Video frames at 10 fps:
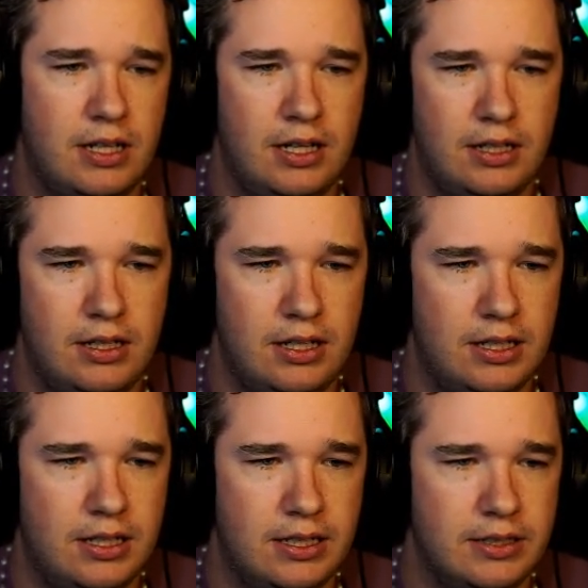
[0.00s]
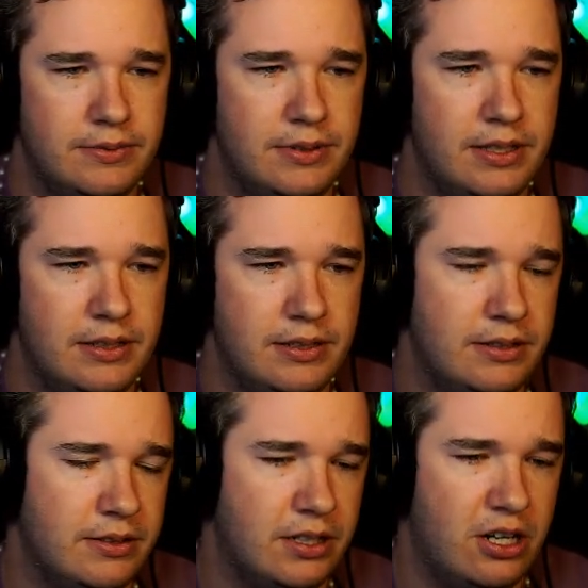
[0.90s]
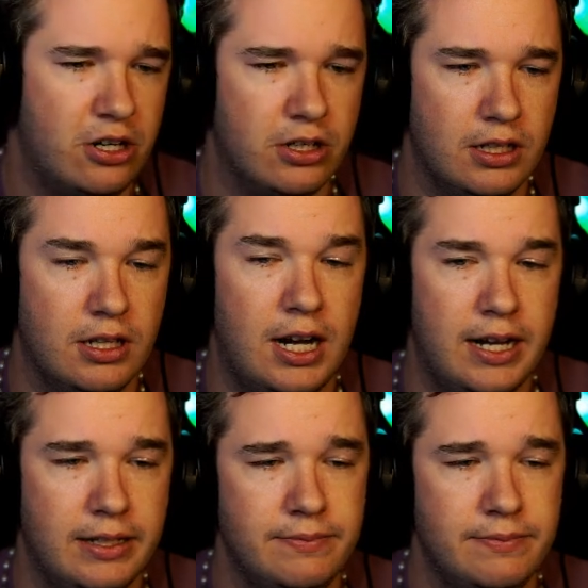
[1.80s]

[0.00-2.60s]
her a lot